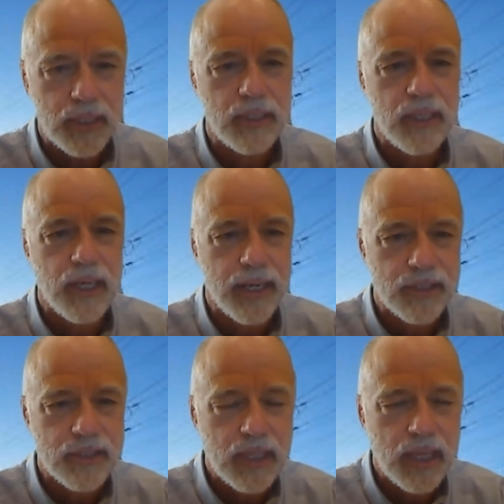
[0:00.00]
in the
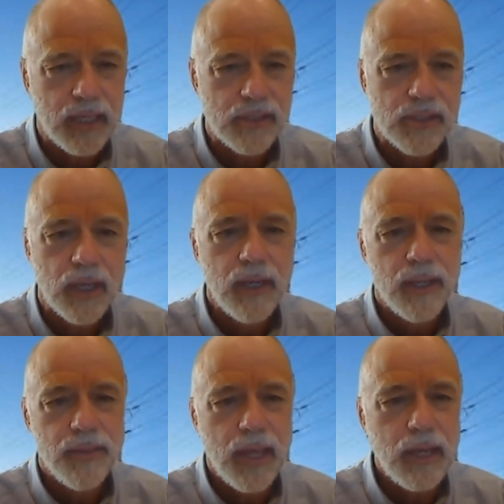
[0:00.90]
United States,
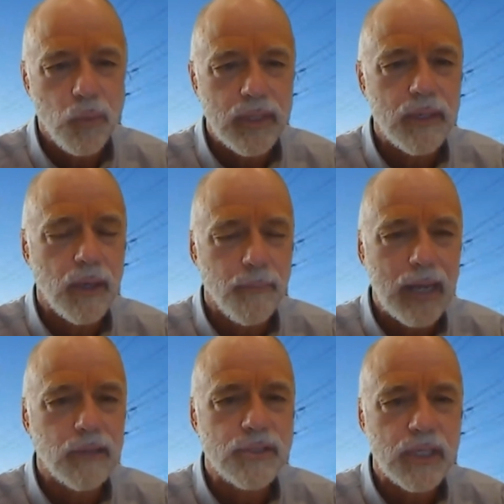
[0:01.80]
they went
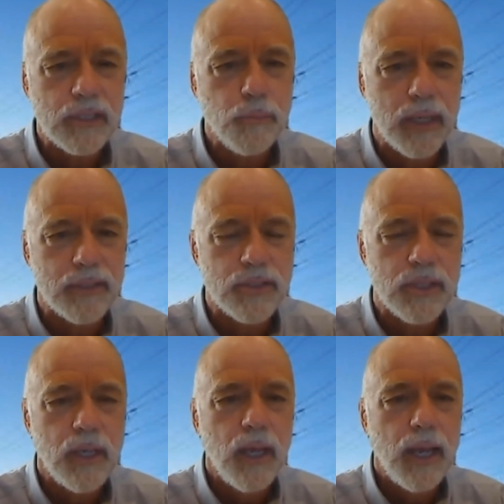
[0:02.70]
about 6
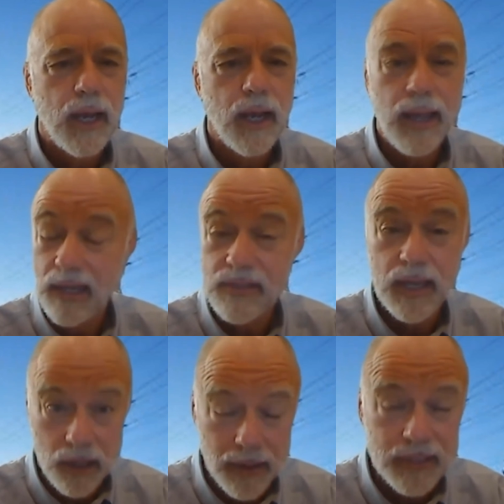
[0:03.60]
months as
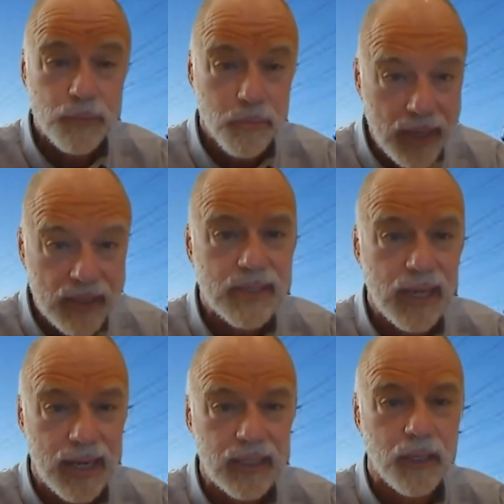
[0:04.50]
a cost-based
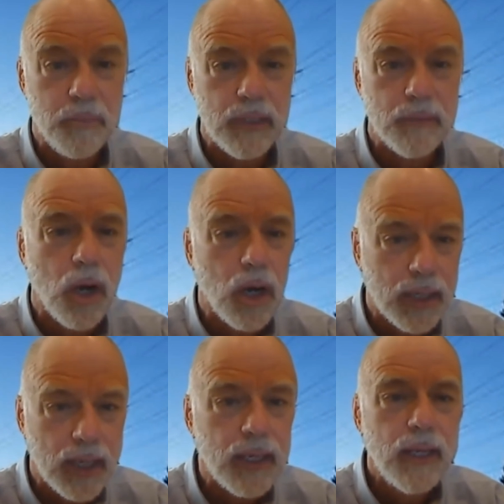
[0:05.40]
LMP
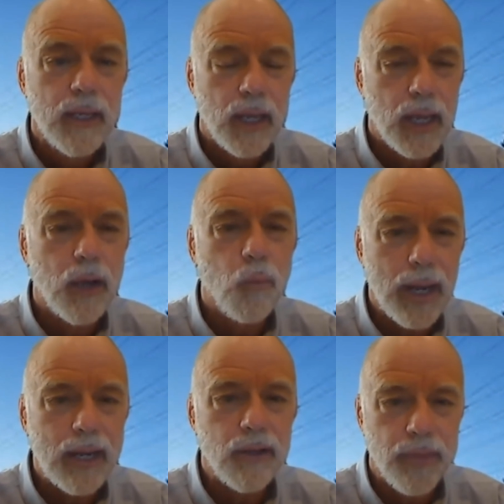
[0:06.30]
market
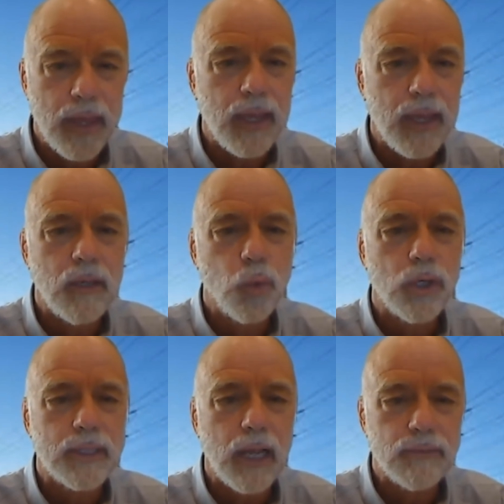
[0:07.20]
while they
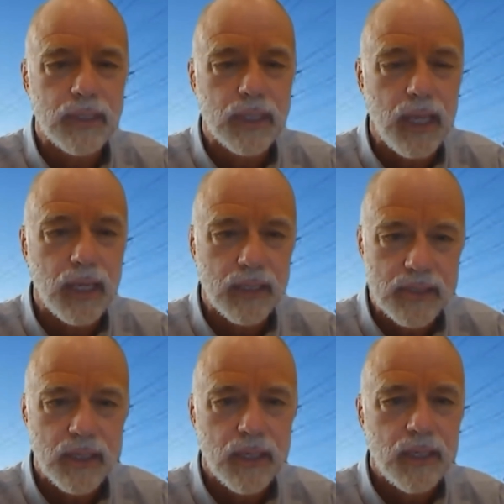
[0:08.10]
worked out the
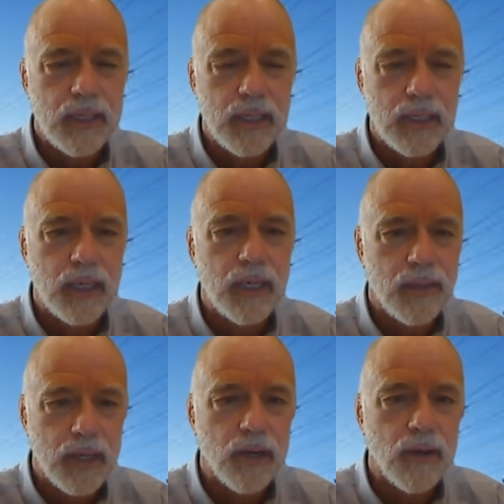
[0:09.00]
kinks in
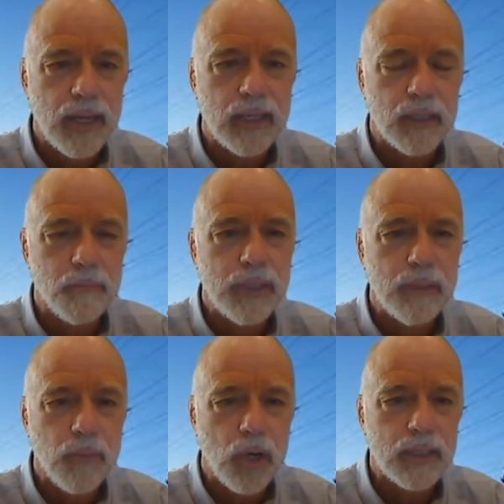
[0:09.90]
their LMP
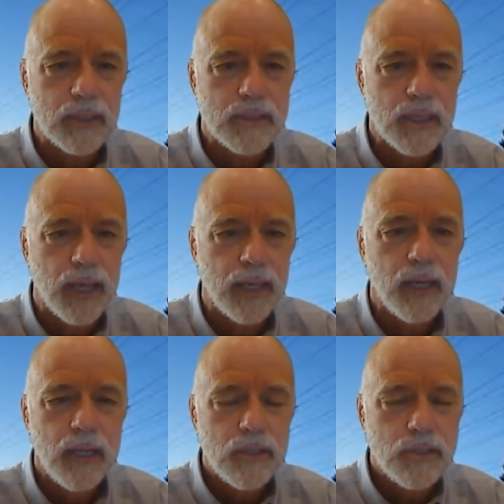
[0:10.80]
market design.
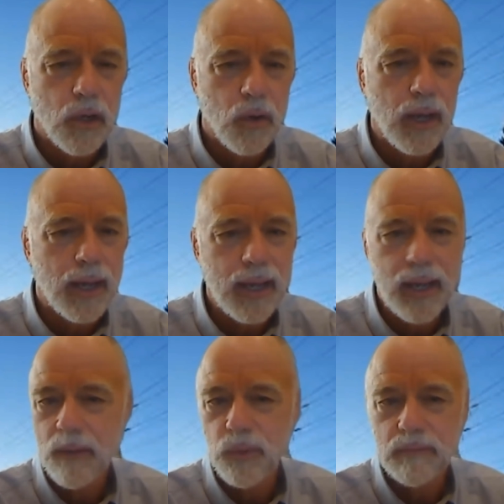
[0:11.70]
So
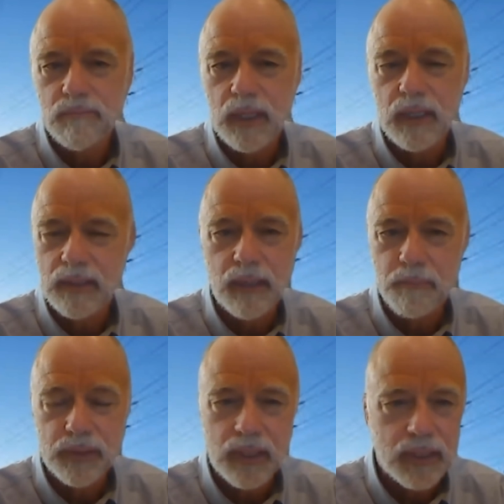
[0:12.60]
I would think that
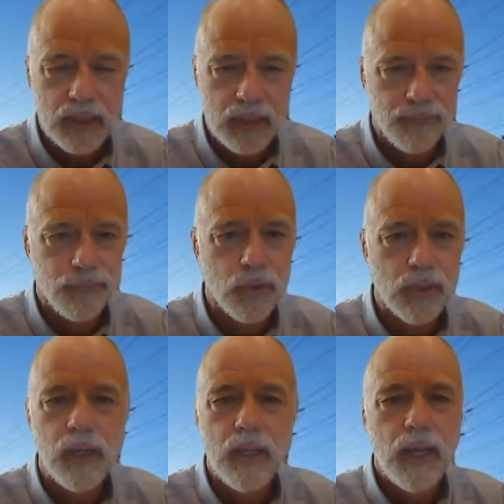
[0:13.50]
particularly
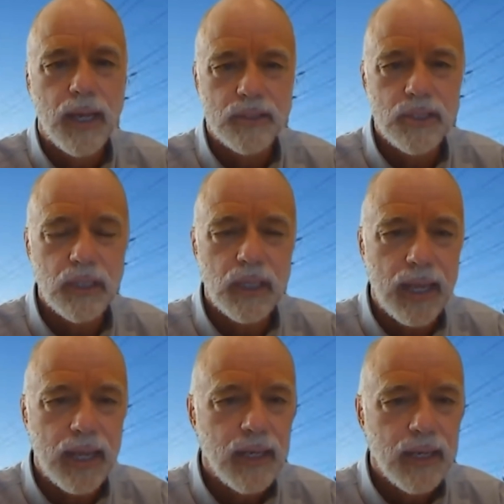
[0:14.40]
for
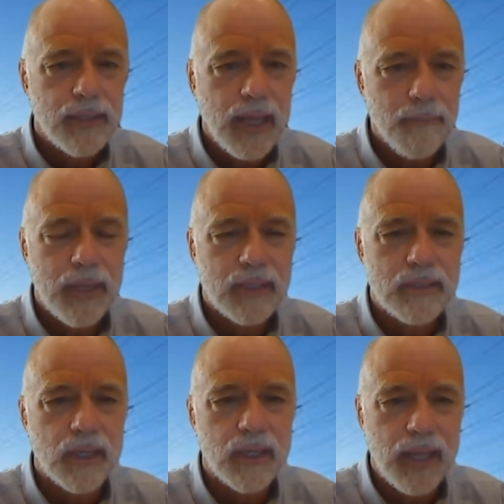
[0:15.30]
Chile, that makes
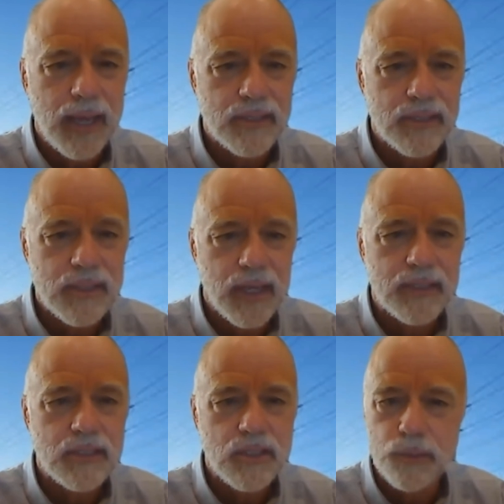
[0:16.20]
a lot of
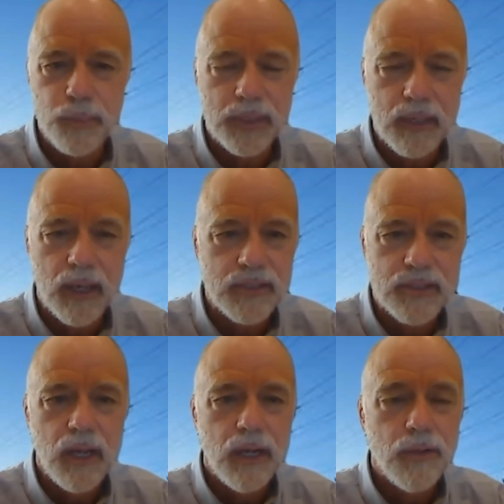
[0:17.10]
sense, just
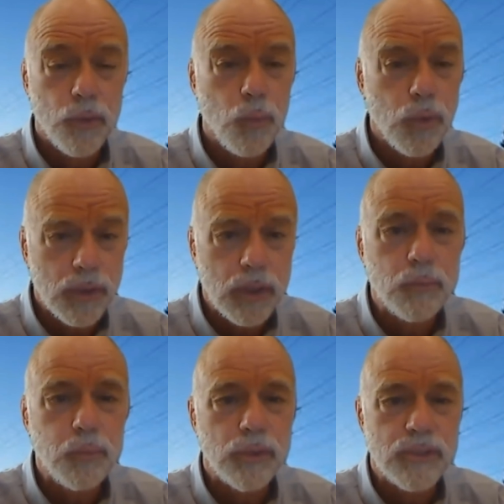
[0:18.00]
because the
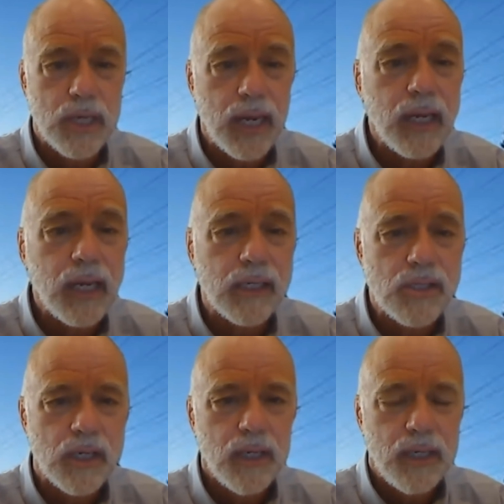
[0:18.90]
world will
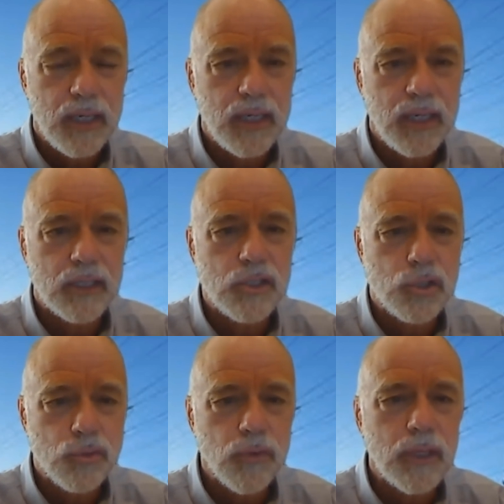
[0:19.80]
change in
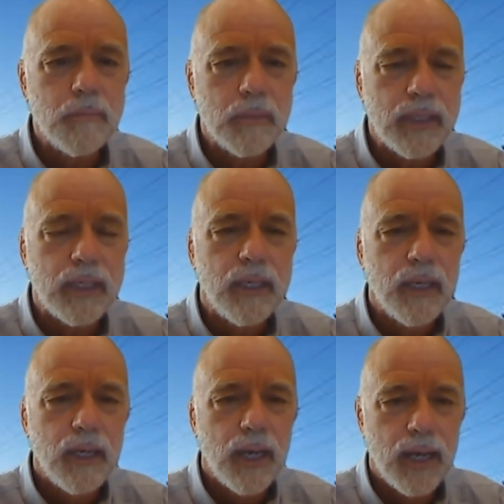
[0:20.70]
extremely
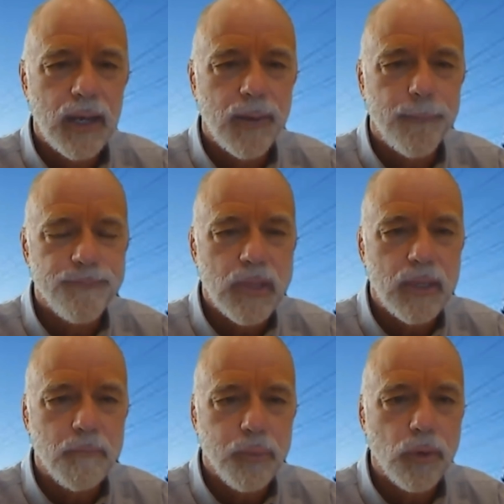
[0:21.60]

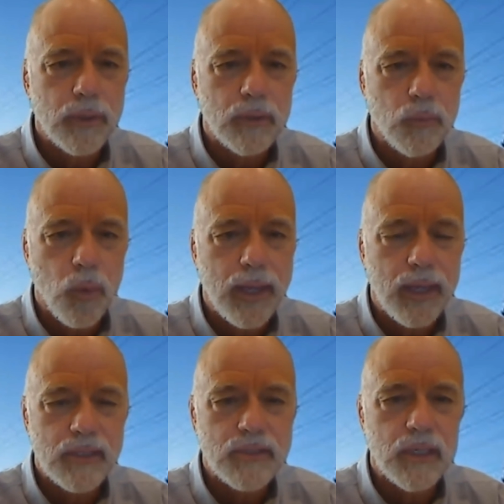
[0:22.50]
important
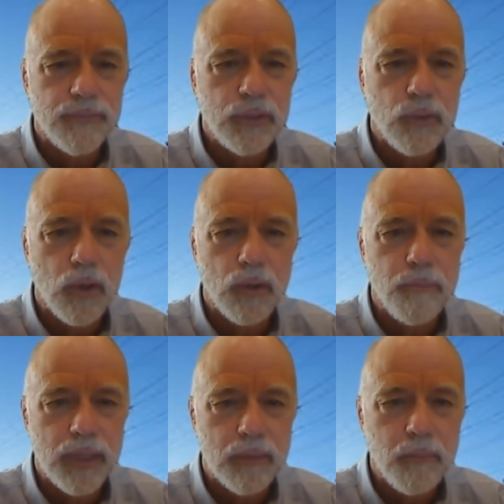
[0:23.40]
ways if you go to
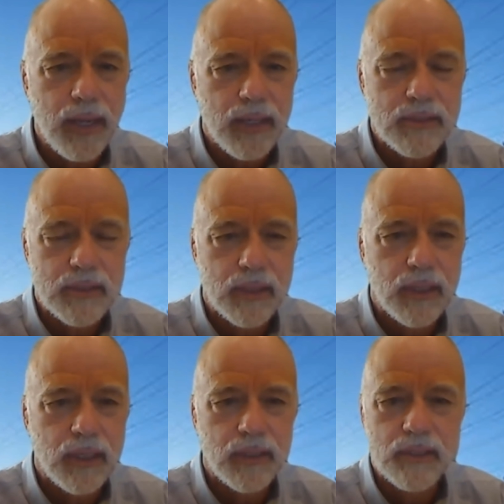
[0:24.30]
bid-based.
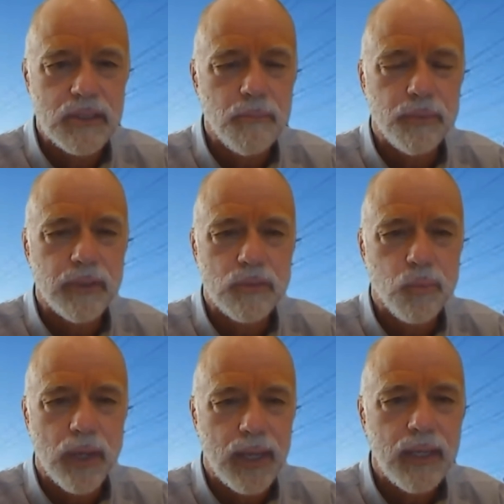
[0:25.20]
And the simplest
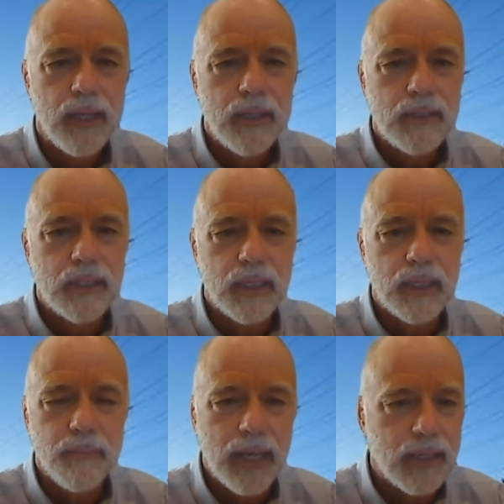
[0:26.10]
way to think
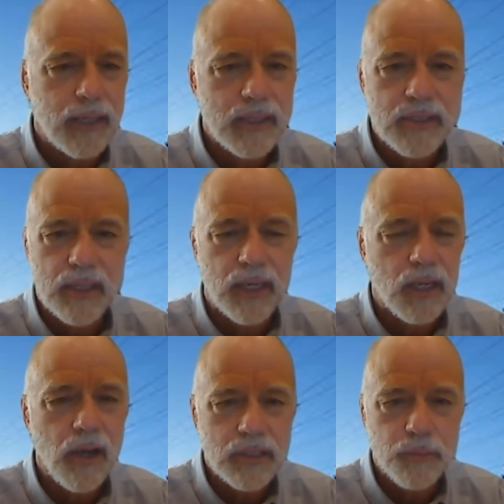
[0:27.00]
about it is, in a
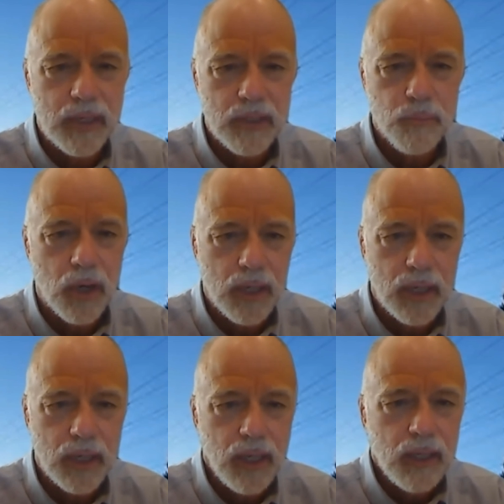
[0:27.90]
cost-based market,